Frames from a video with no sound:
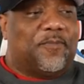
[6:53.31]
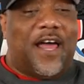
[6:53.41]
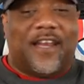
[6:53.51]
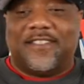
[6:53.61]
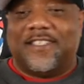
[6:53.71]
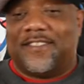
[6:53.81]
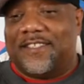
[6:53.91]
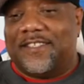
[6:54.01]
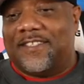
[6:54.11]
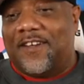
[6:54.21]
politics
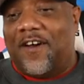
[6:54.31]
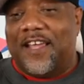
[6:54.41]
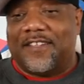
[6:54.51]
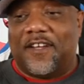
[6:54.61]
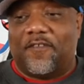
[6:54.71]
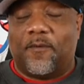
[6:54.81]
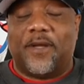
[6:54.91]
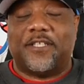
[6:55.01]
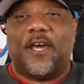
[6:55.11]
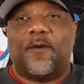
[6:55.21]
and all that stuff on
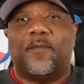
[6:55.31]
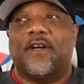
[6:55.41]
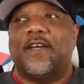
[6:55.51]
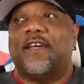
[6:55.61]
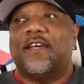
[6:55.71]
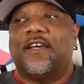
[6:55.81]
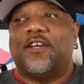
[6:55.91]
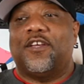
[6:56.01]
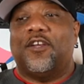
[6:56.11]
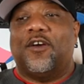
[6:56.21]
my channel, but
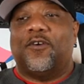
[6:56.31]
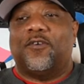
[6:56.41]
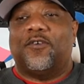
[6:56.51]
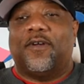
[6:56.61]
you know,